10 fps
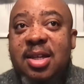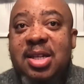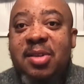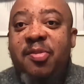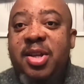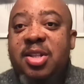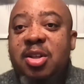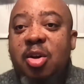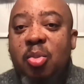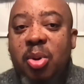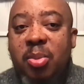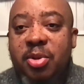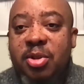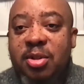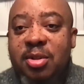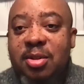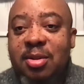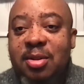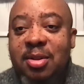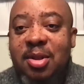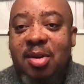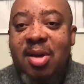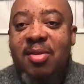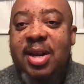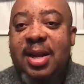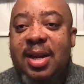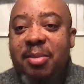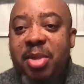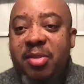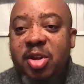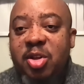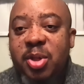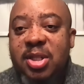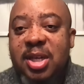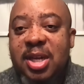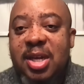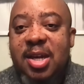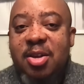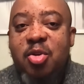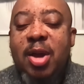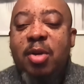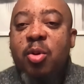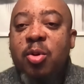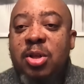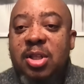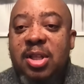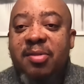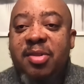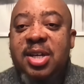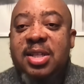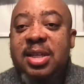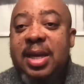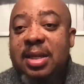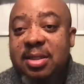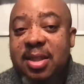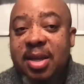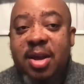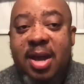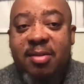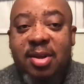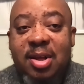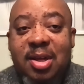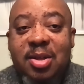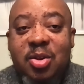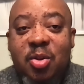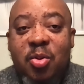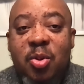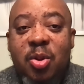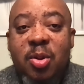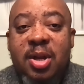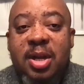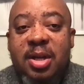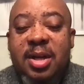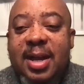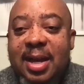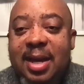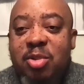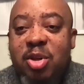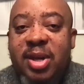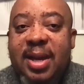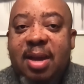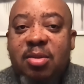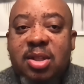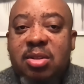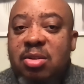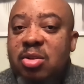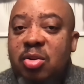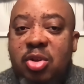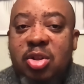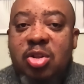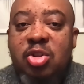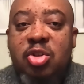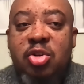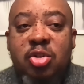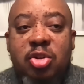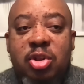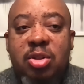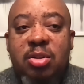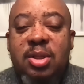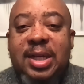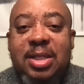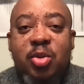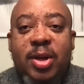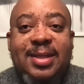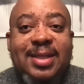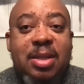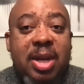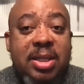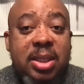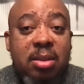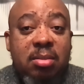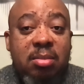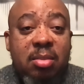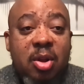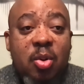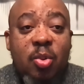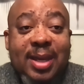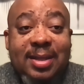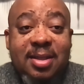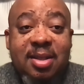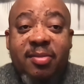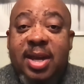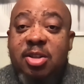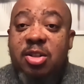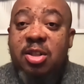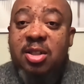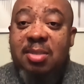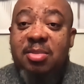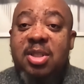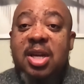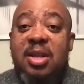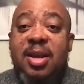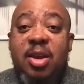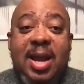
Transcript: defeats the whole purpose of having LLM in the first place. You erode the potential gains that you have. So LLM-driven accounting solutions should integrate seamlessly with existing financial systems that you